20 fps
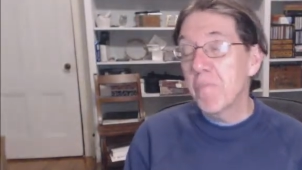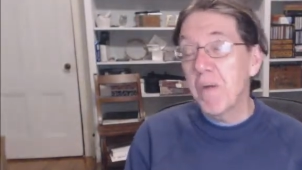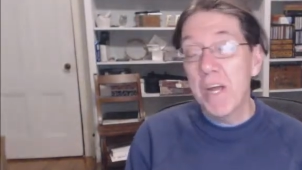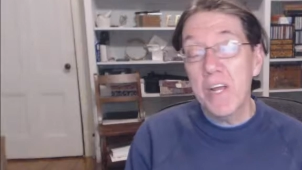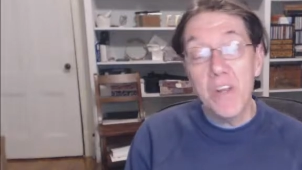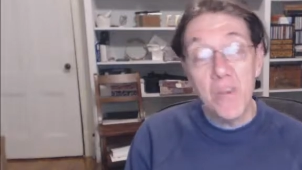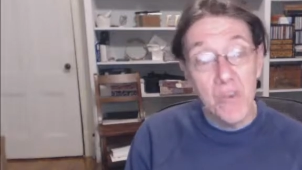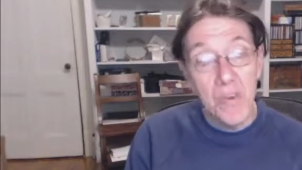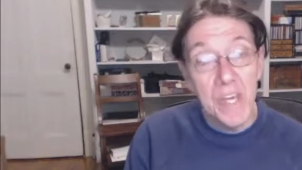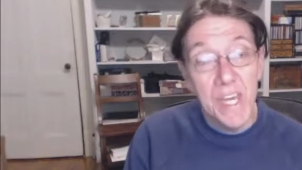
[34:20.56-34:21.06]
They're
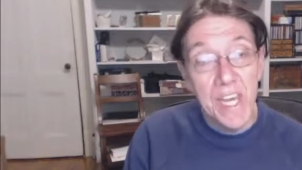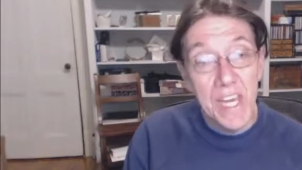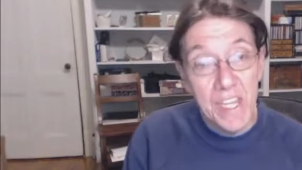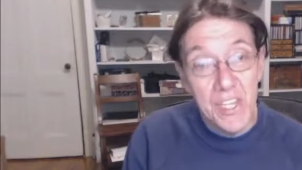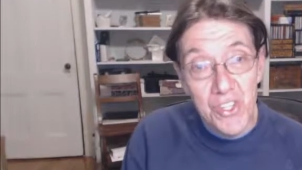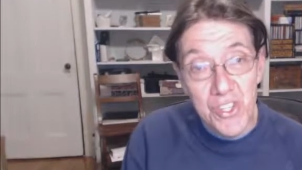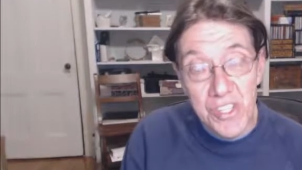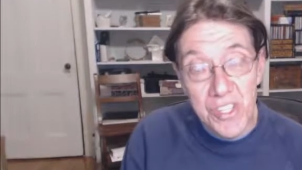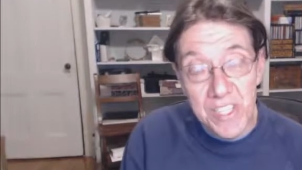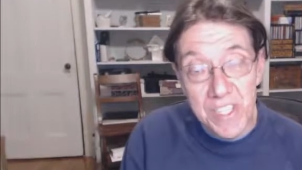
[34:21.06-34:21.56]
my
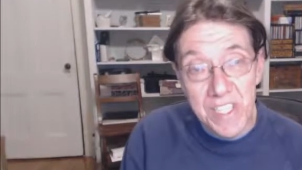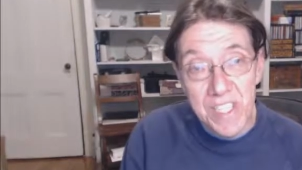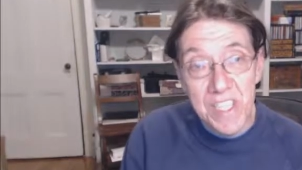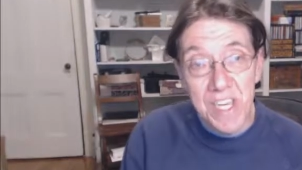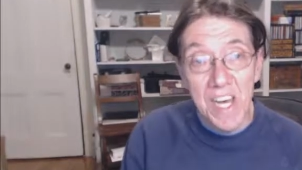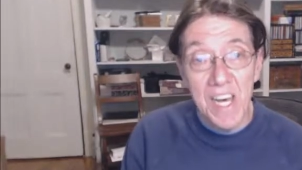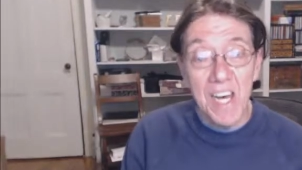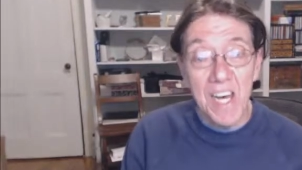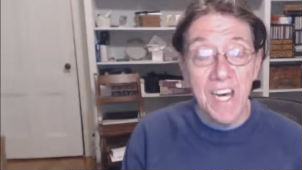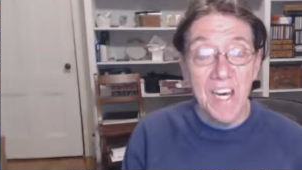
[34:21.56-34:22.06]

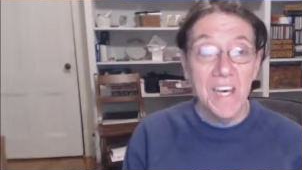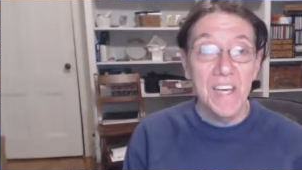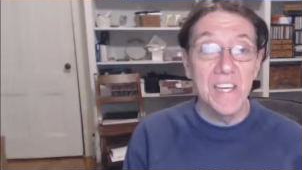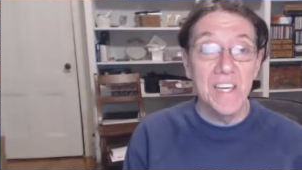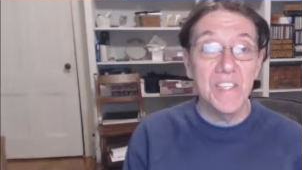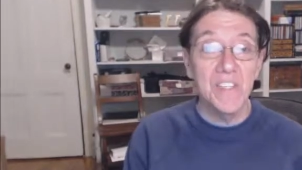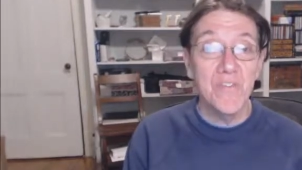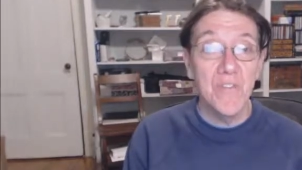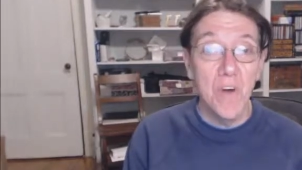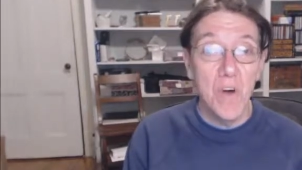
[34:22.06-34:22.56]
creations
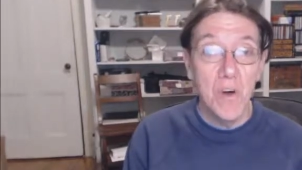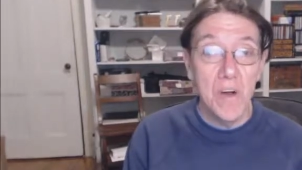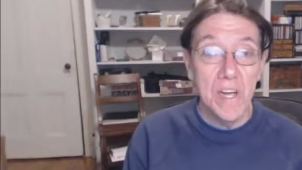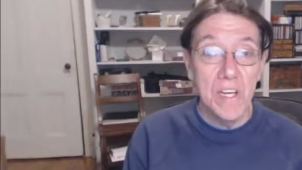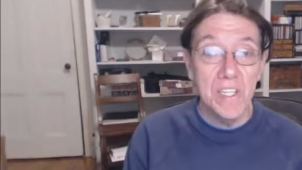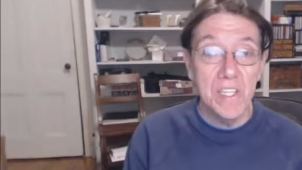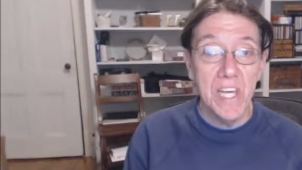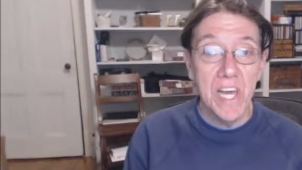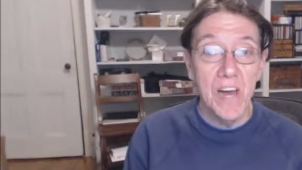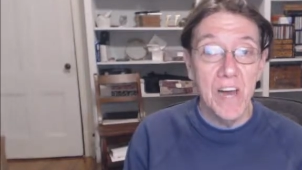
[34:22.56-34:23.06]
uh, as
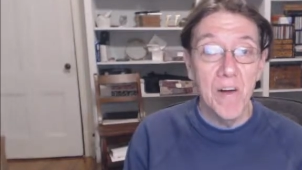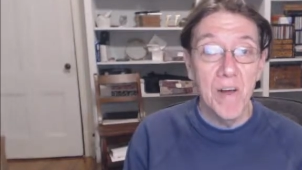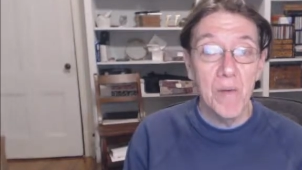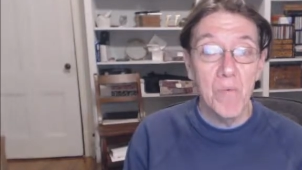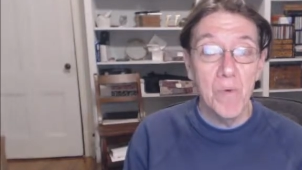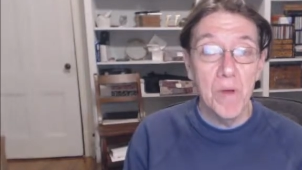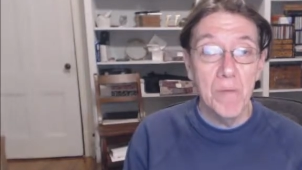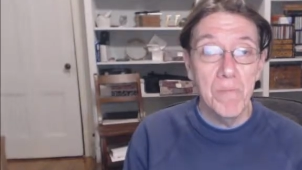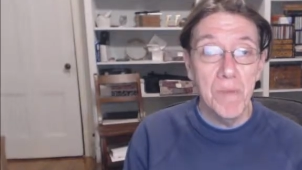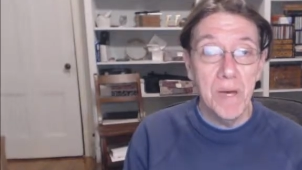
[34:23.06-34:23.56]
far as
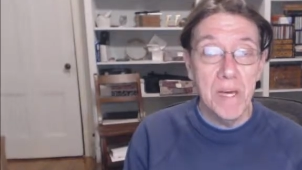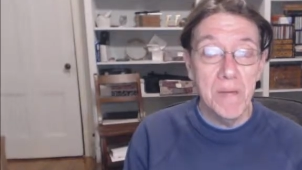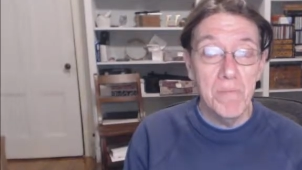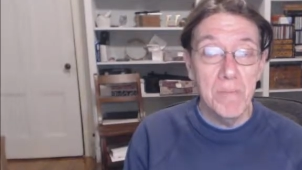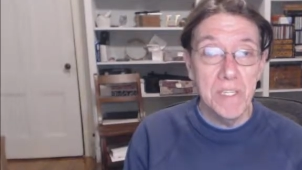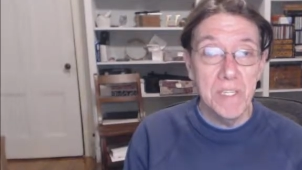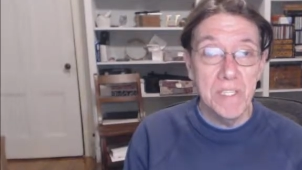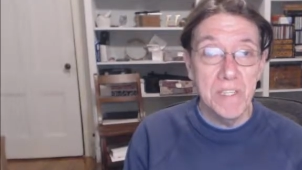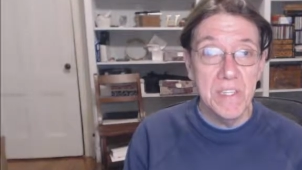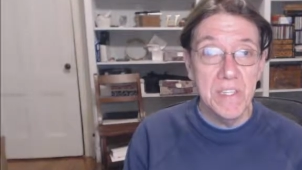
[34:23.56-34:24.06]
how I run
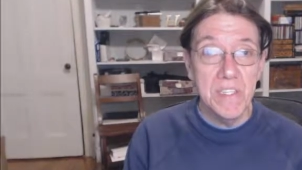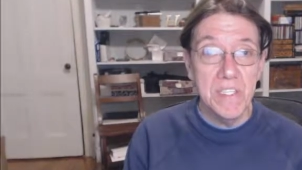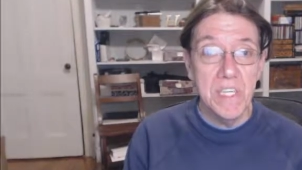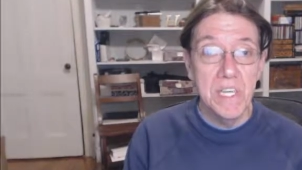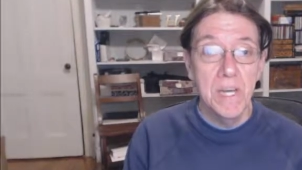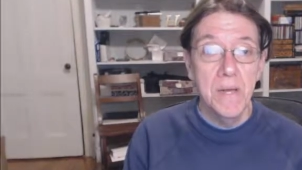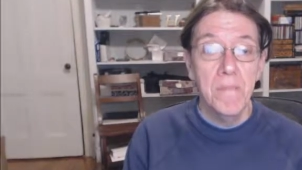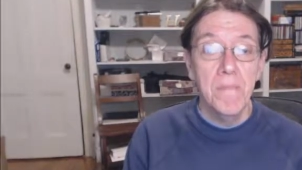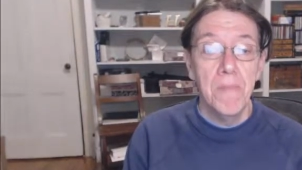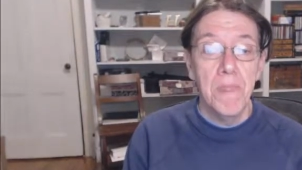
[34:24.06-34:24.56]
my
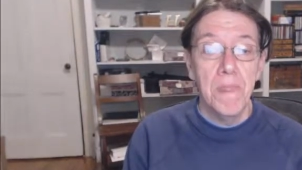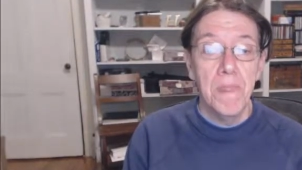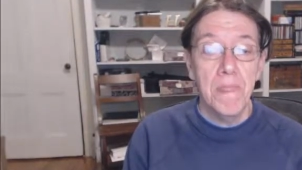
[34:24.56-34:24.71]
business.